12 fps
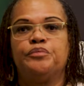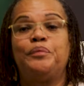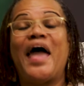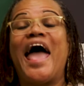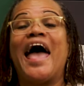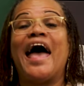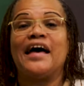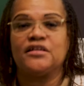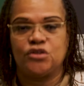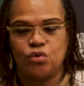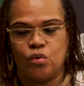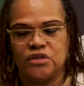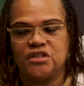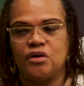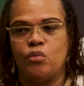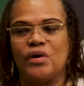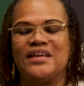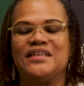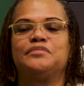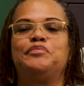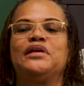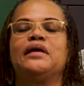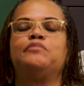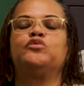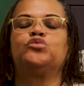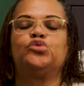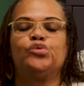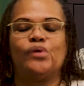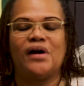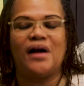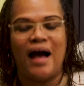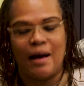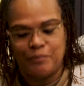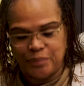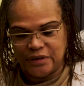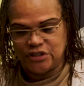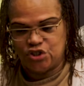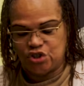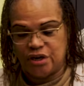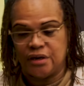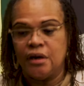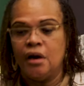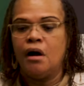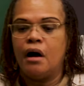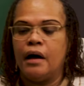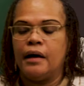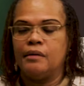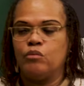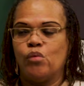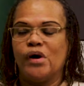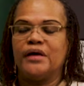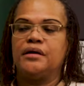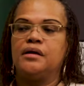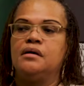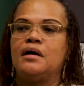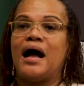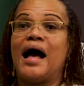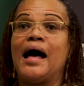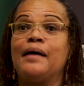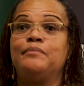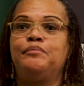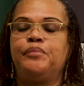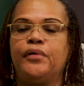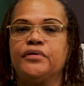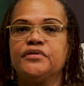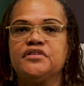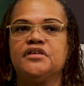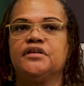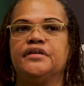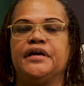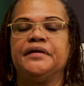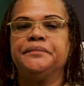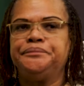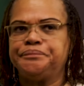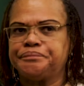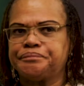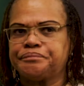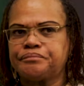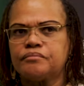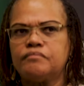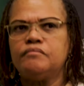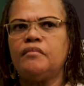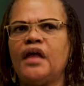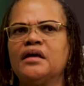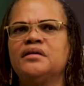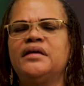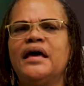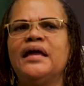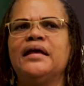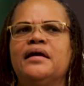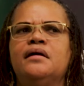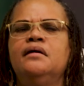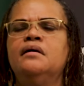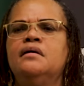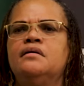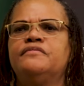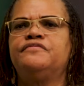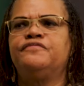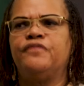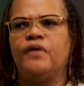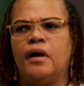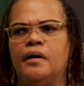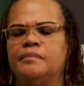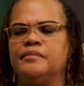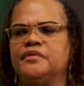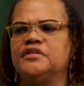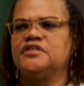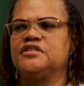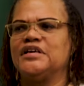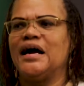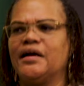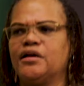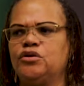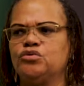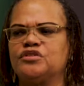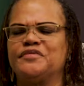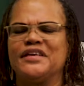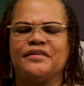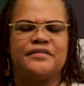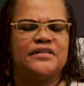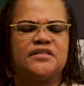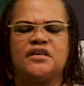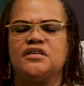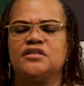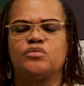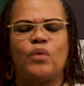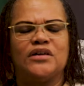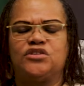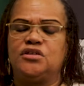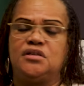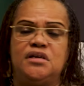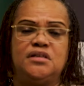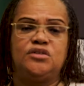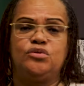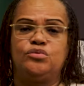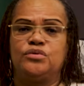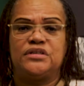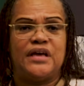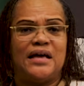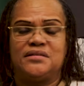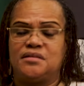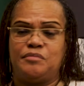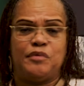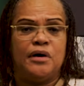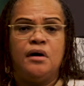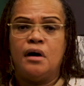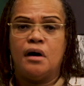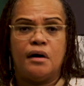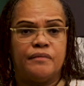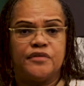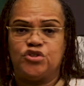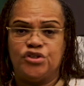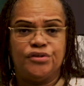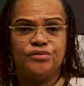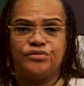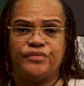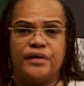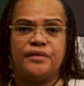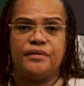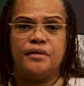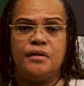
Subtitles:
pass, or someone has been able to accomplish it. What I'm personally getting from the docuseries is watching the enthusiasm of the children.